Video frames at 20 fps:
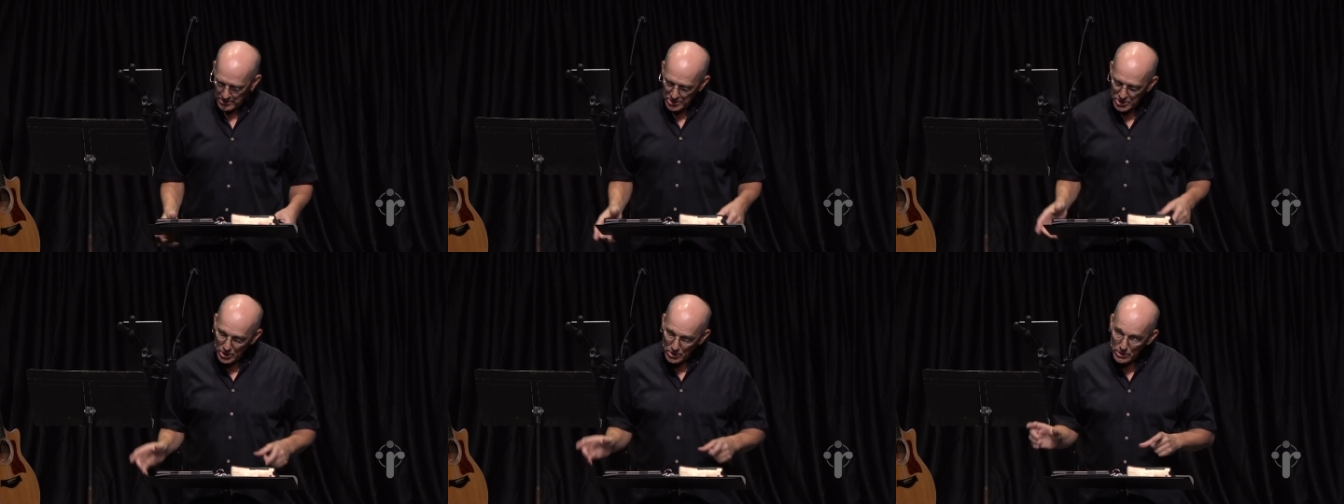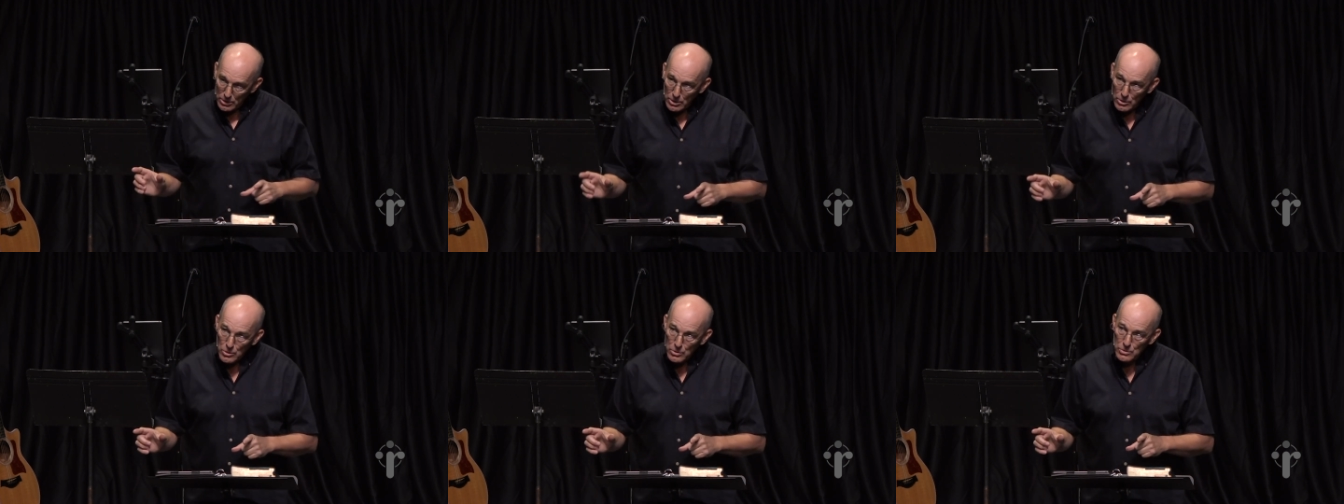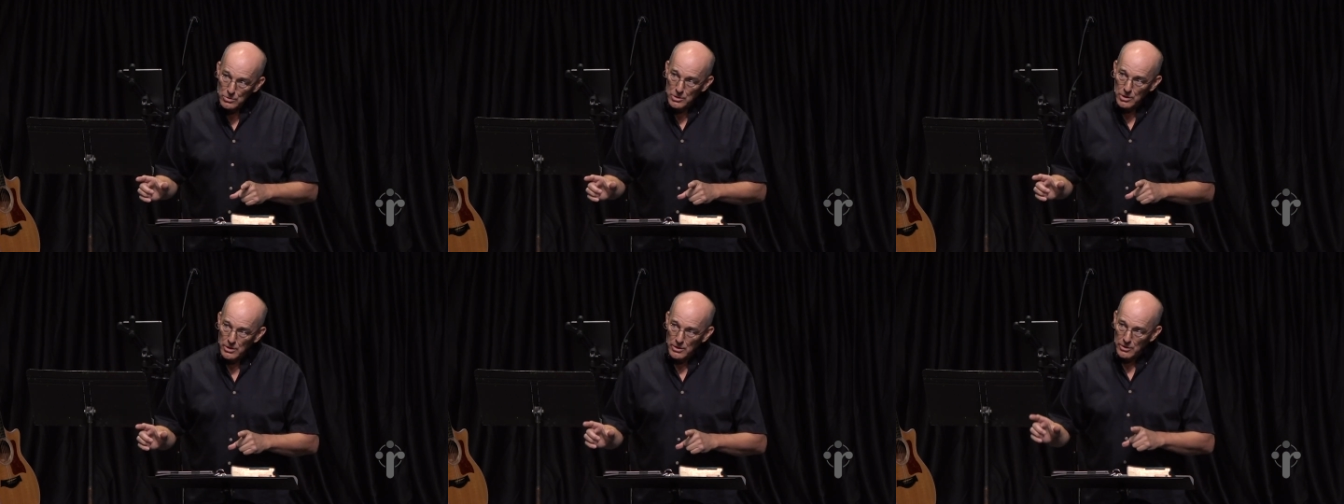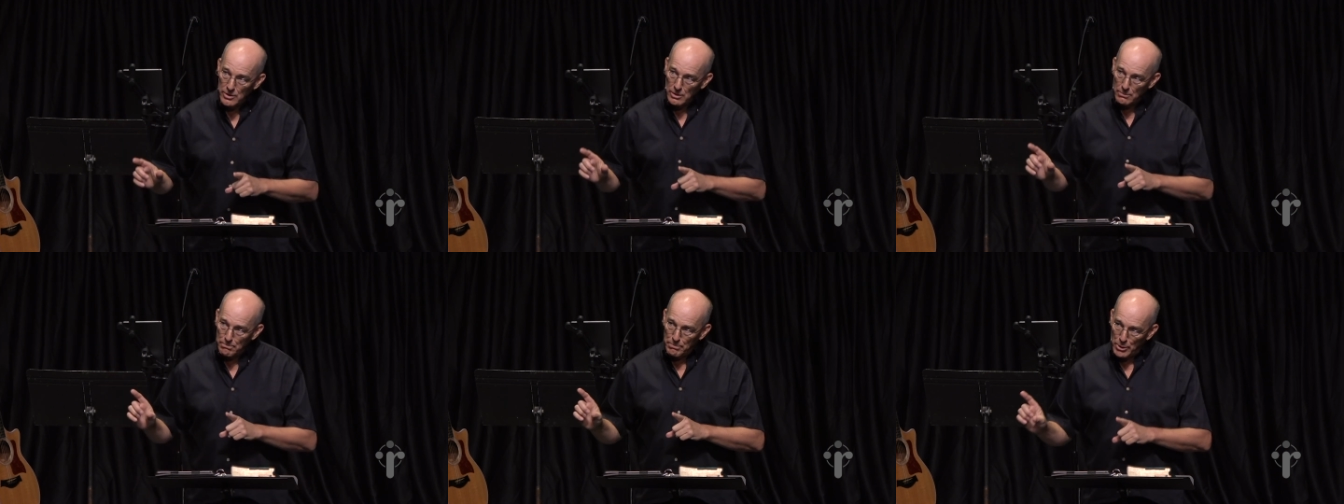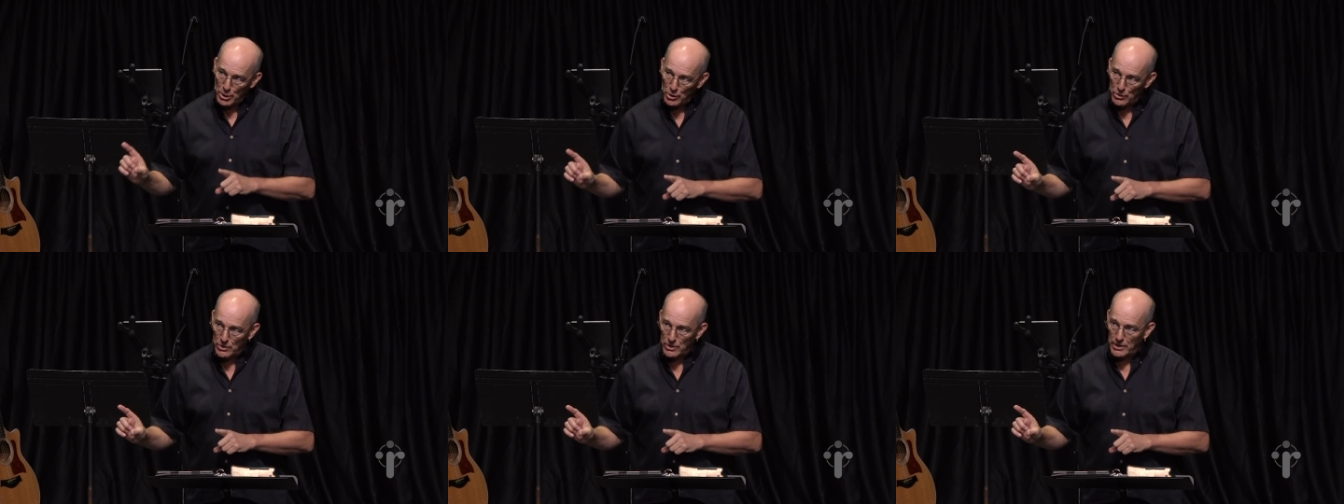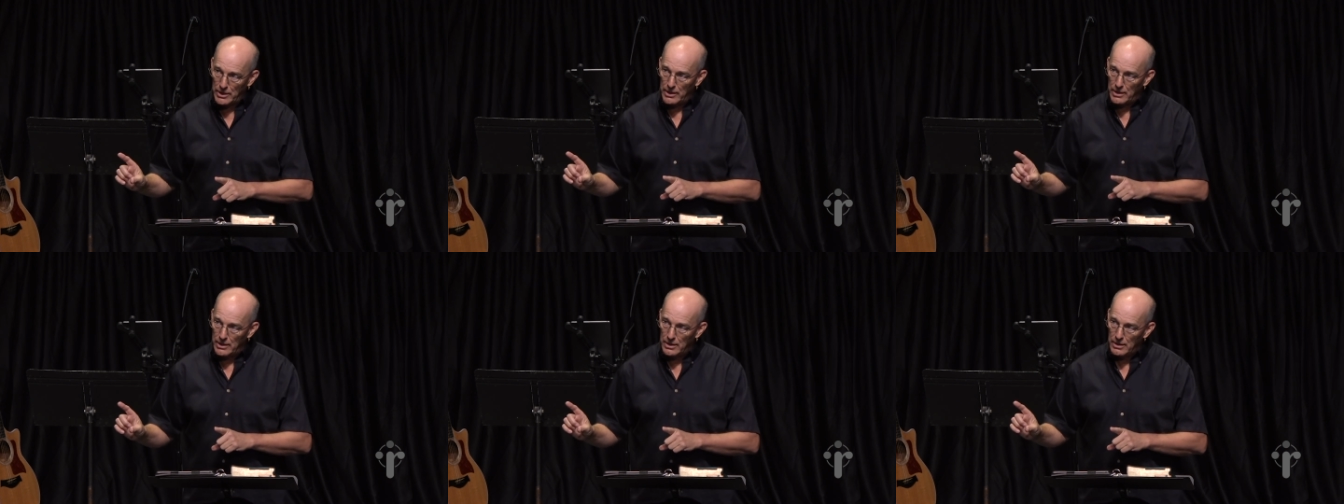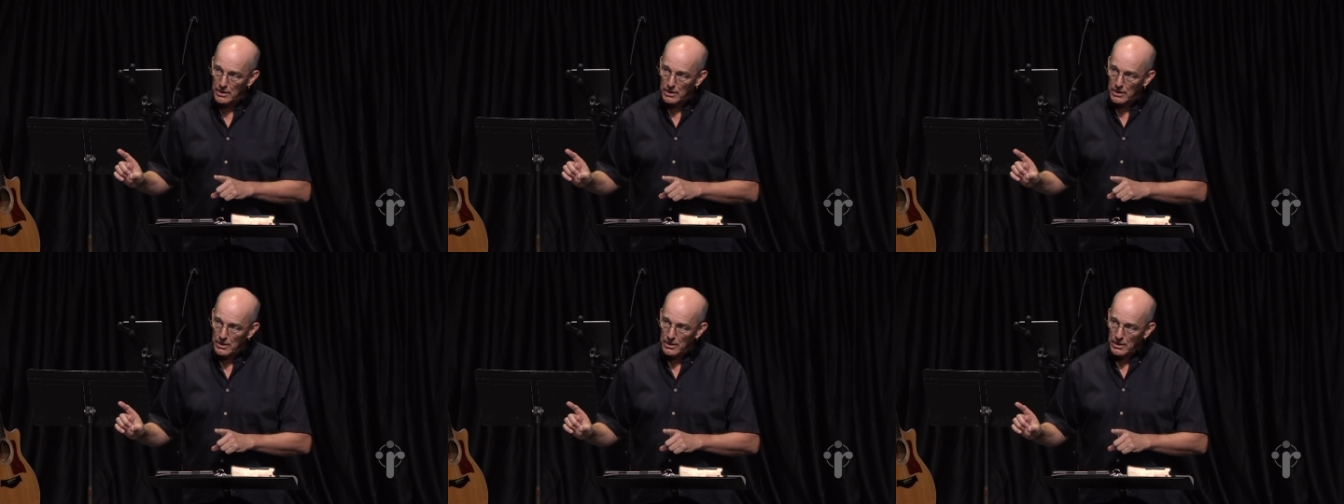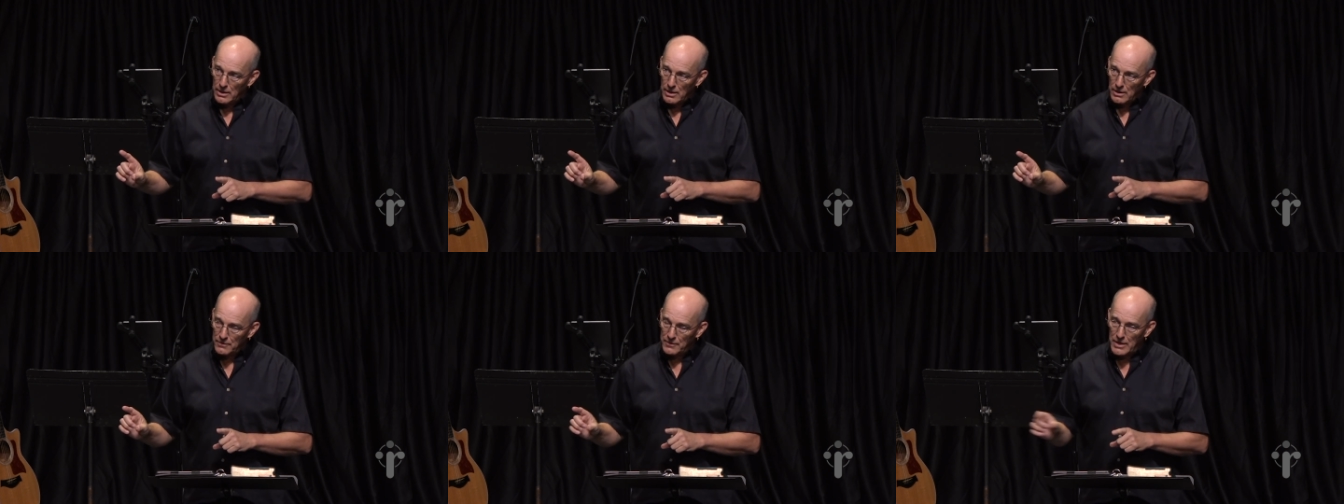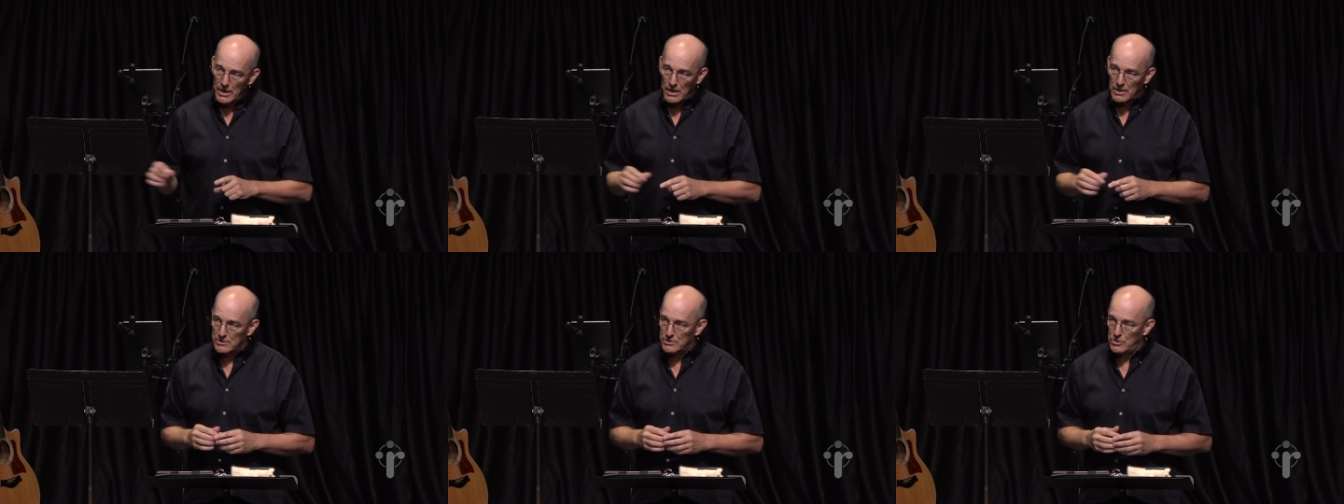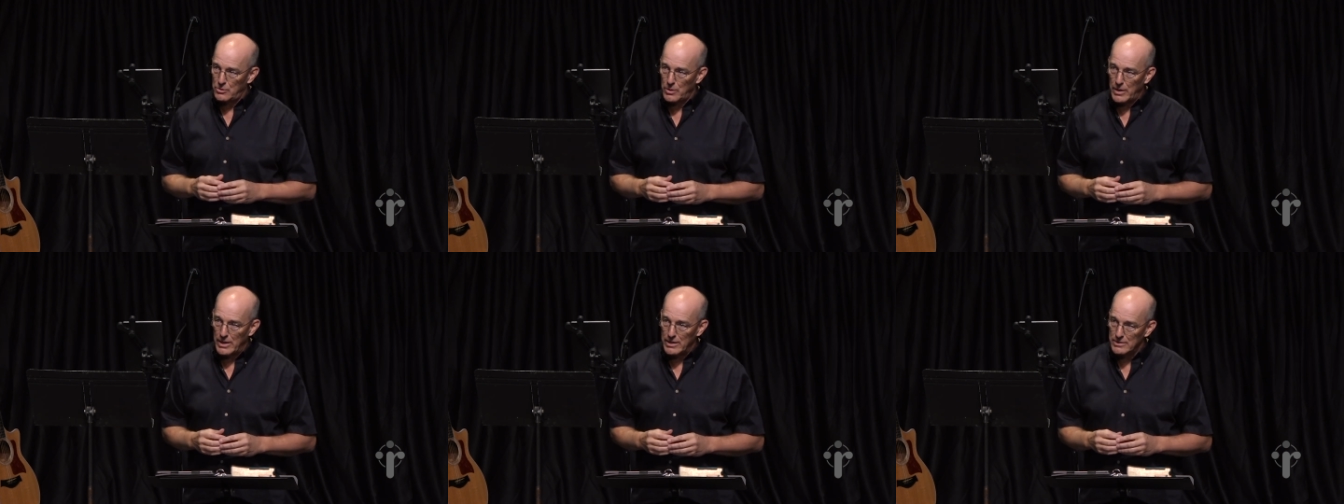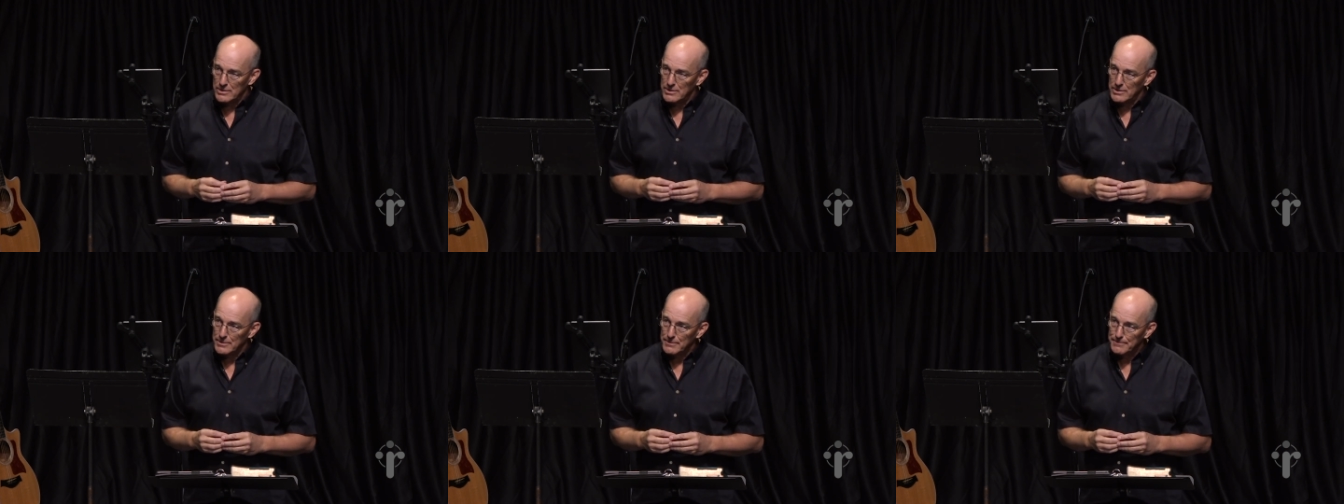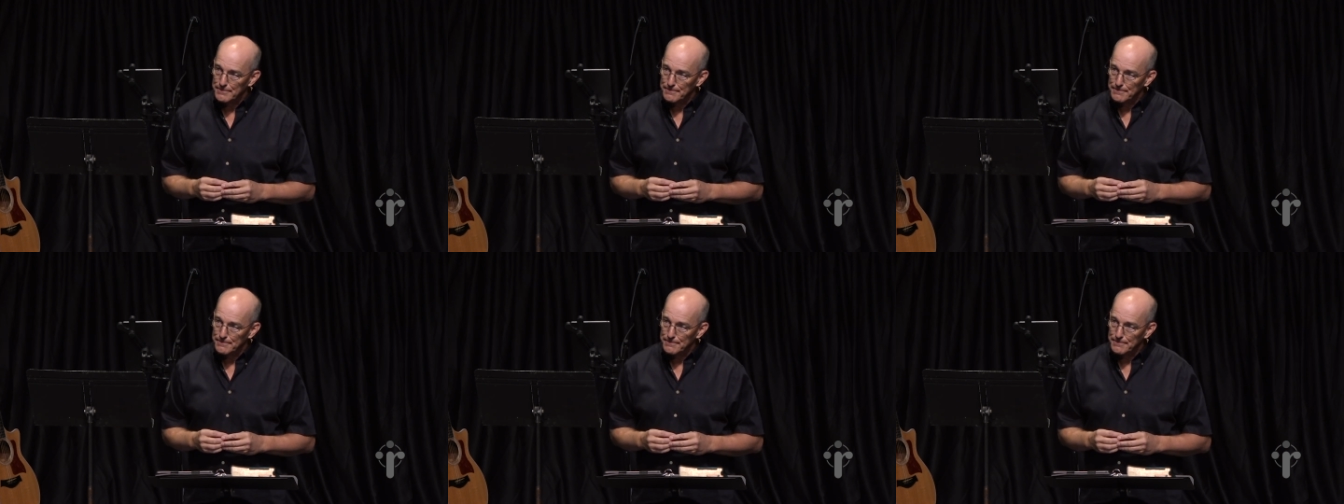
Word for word: dilute the purity of God's grace.